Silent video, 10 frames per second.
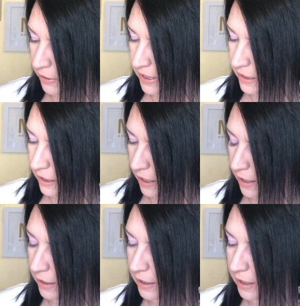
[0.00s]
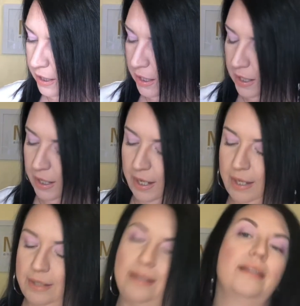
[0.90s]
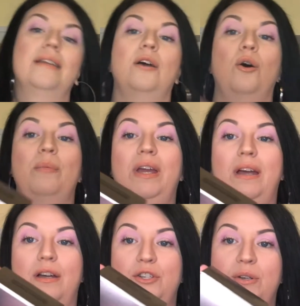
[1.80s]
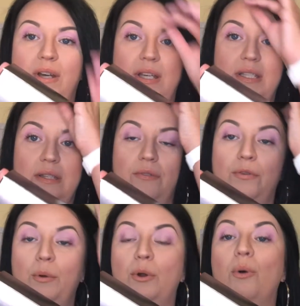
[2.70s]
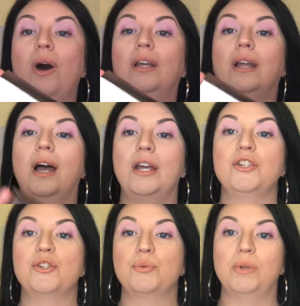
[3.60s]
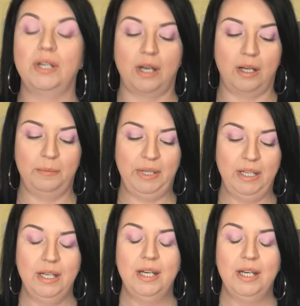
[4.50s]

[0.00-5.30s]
Stack. And oh my gosh, you guys, the photo online just really got me.